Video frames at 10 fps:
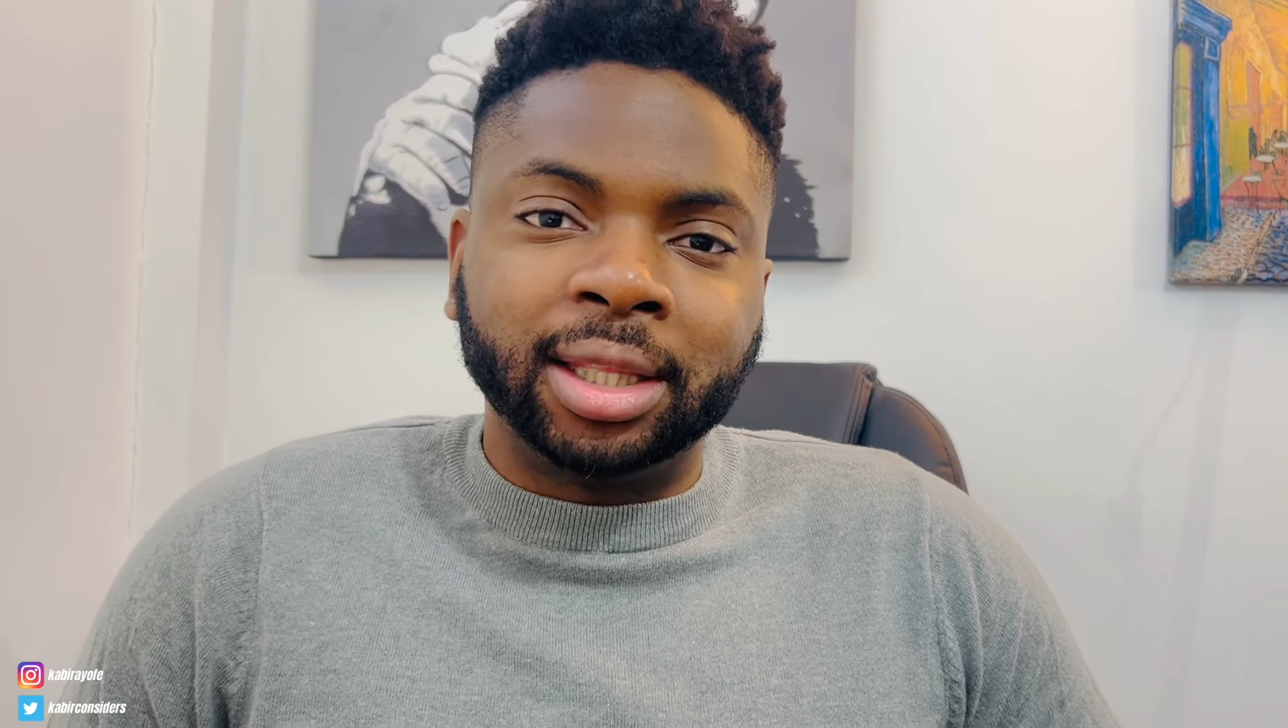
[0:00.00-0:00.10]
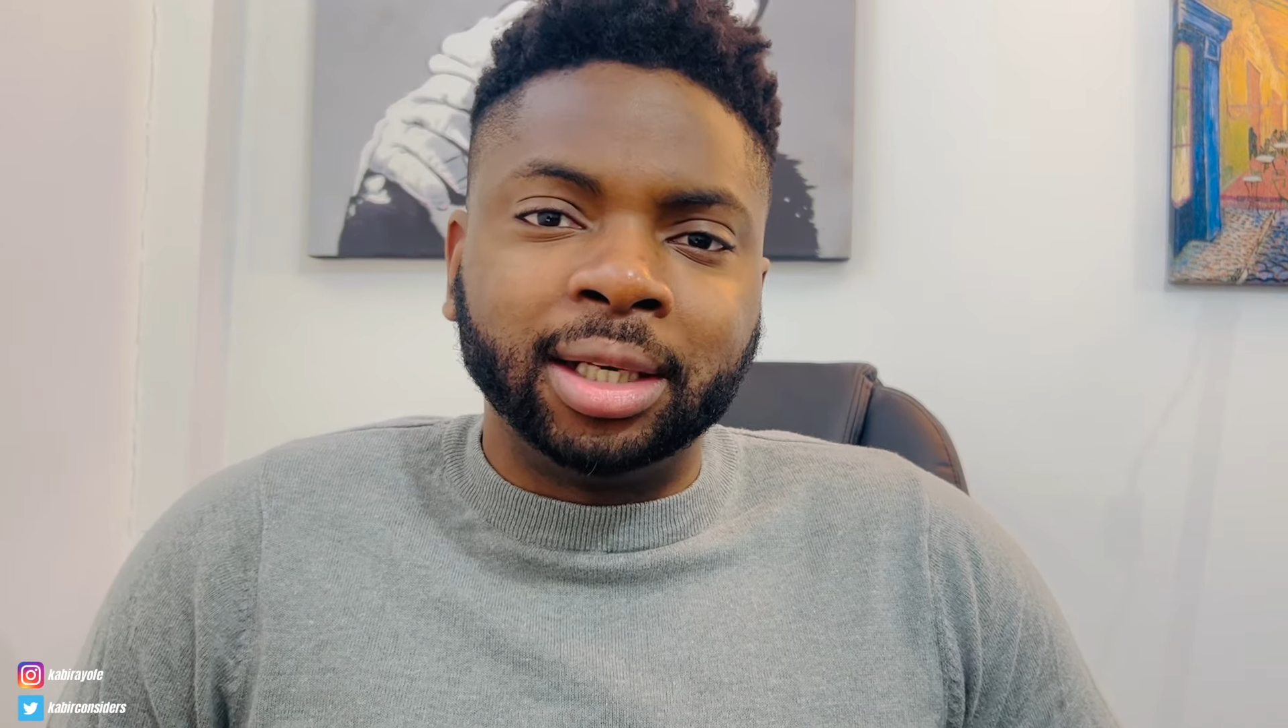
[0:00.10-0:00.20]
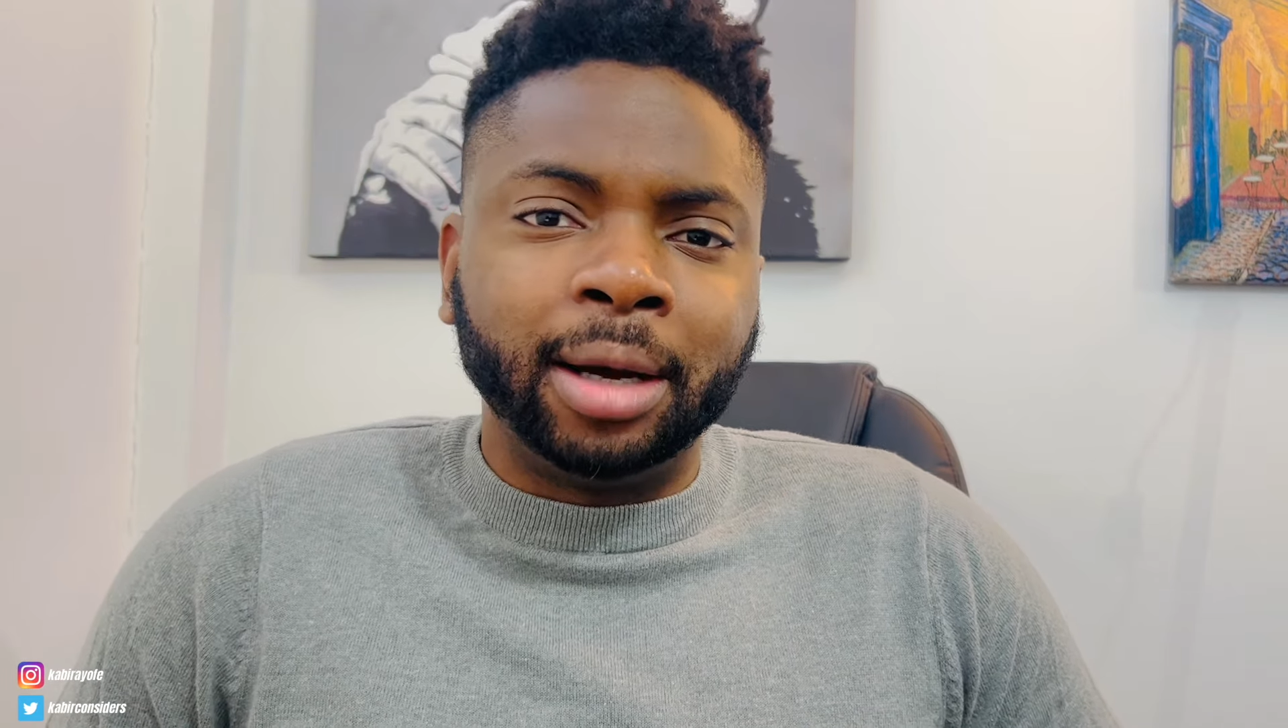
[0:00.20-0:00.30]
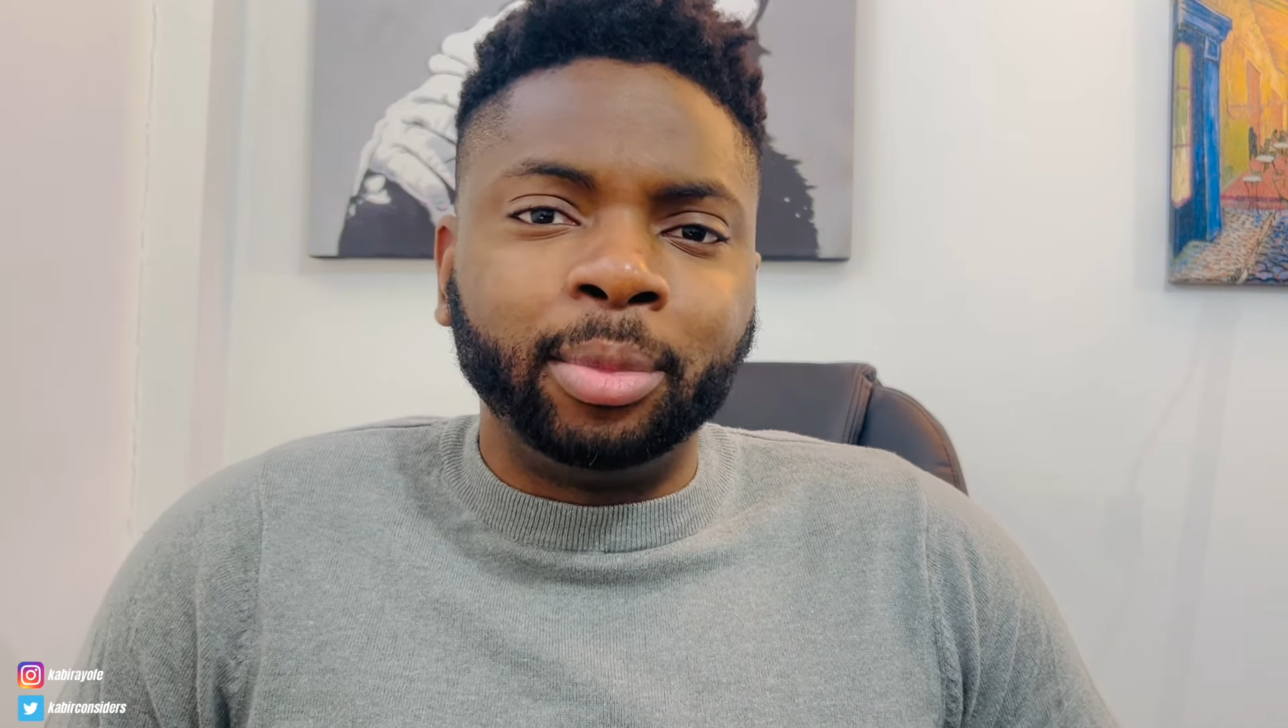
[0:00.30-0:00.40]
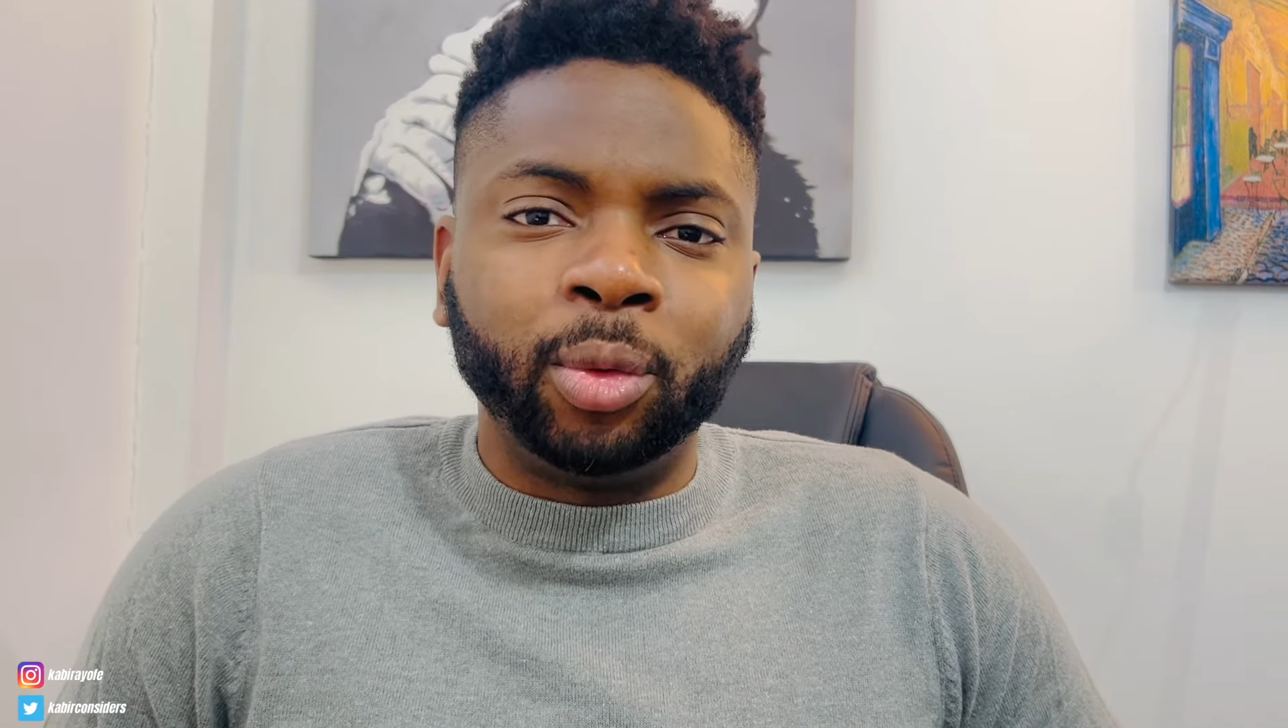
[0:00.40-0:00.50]
the
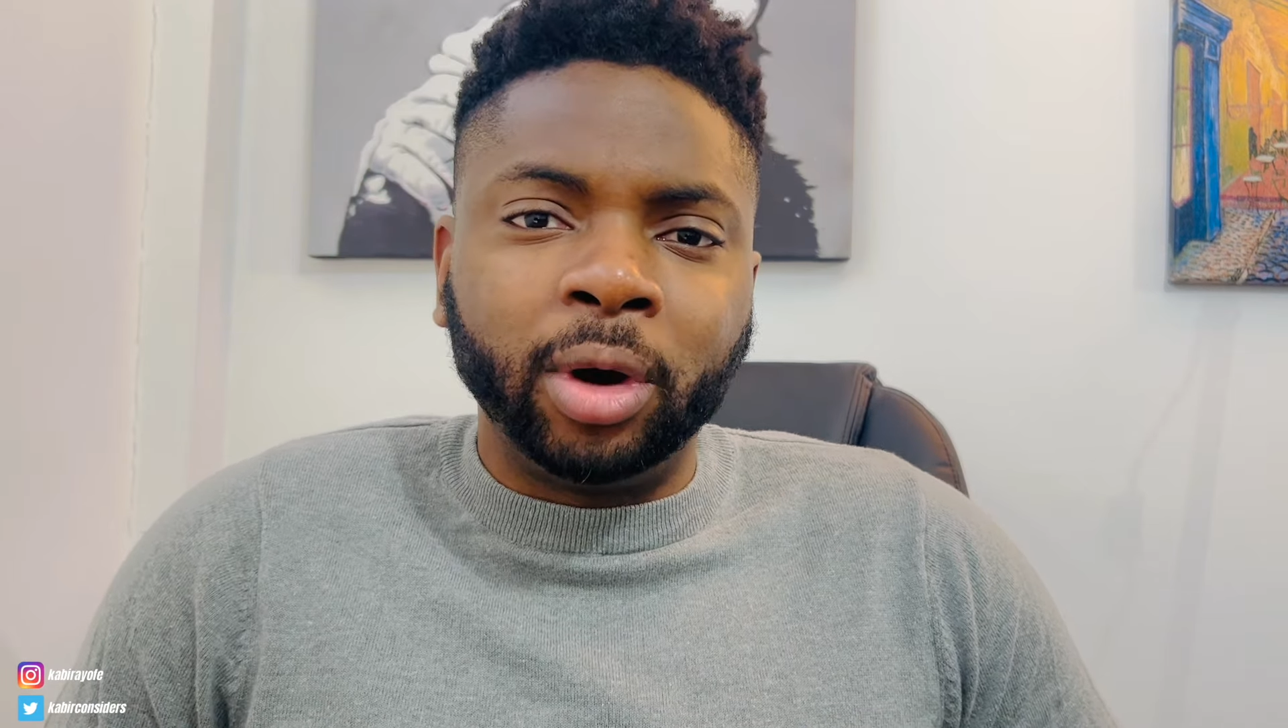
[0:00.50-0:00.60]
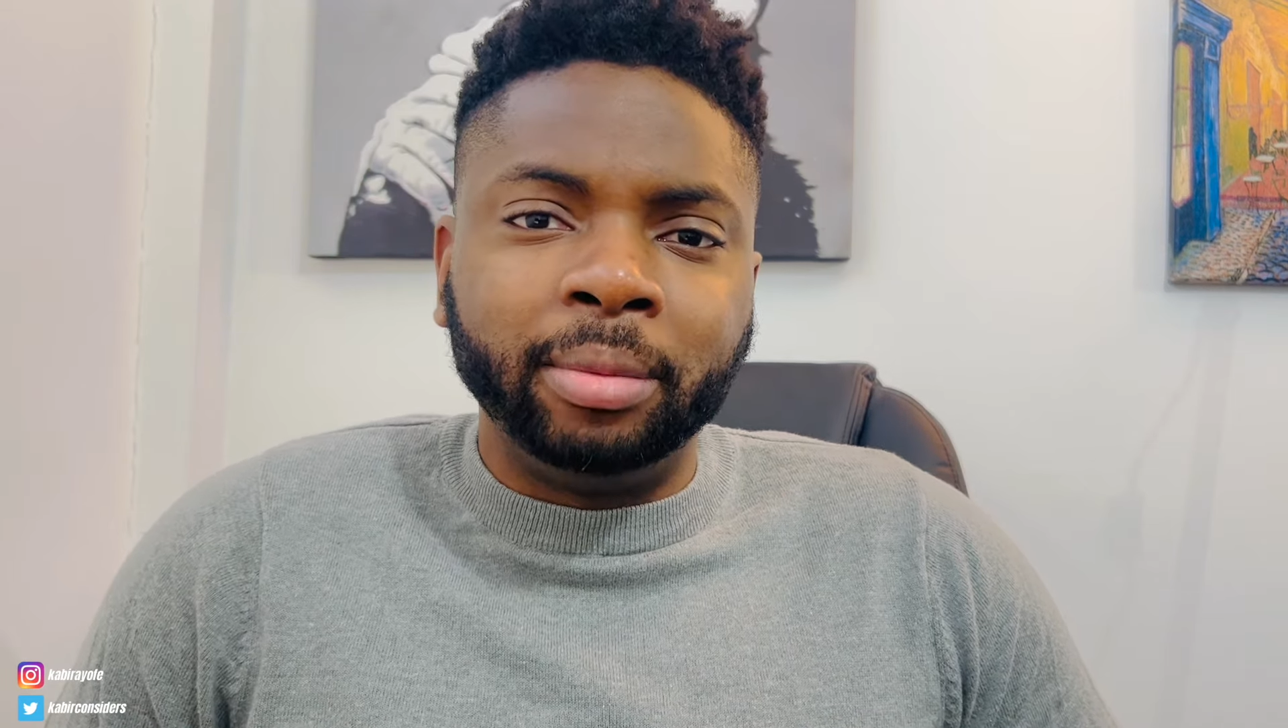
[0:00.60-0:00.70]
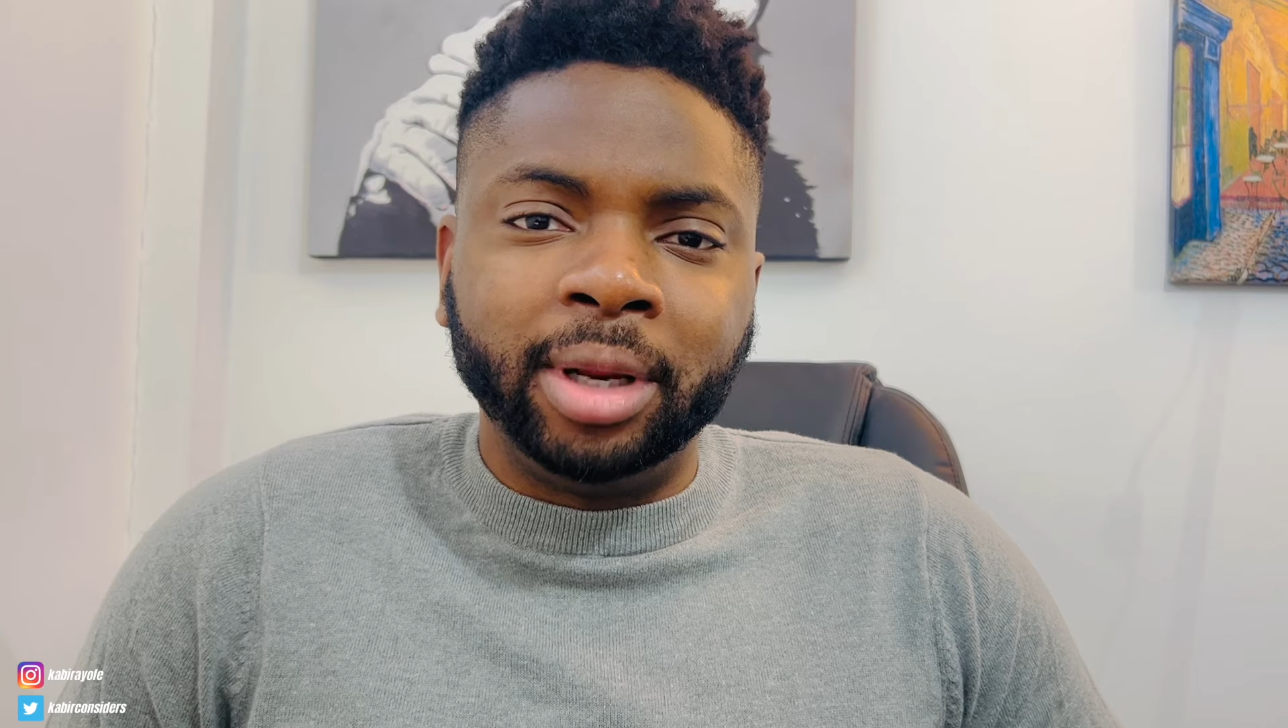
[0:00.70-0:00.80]
number one